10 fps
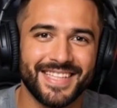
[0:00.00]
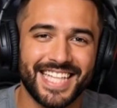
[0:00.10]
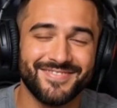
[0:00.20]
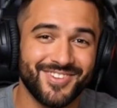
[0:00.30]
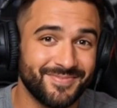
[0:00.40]

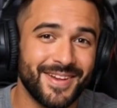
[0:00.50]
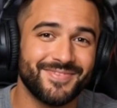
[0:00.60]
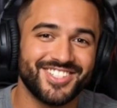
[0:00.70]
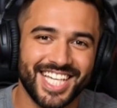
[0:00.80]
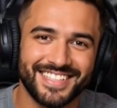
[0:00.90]
If you've been
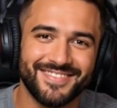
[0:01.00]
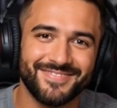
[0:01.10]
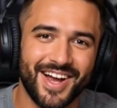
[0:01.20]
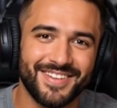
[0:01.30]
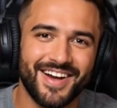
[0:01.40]
rejected
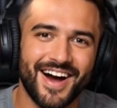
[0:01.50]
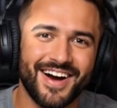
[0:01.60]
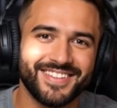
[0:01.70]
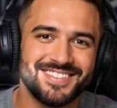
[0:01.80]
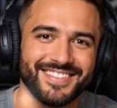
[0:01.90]
for other
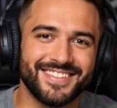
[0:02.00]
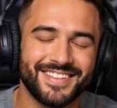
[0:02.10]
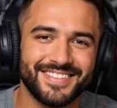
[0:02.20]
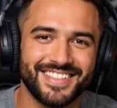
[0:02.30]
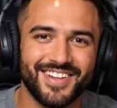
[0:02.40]
cards,
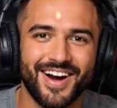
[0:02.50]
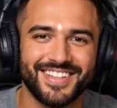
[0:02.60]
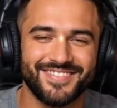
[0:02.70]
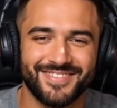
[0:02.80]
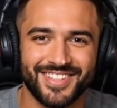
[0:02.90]
this card
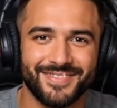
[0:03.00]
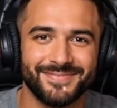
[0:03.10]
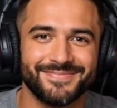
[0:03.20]
is for you.